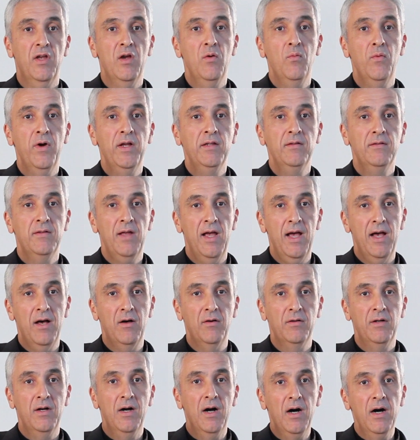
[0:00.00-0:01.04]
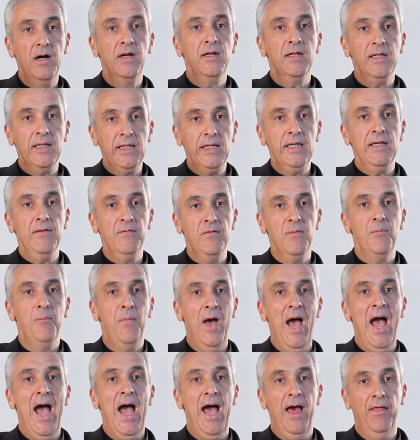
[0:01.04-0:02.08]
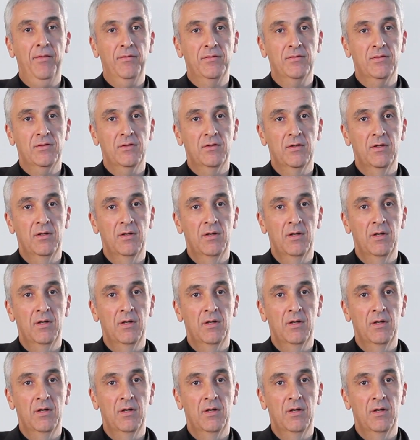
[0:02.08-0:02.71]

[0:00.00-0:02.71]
I went down uneven paths.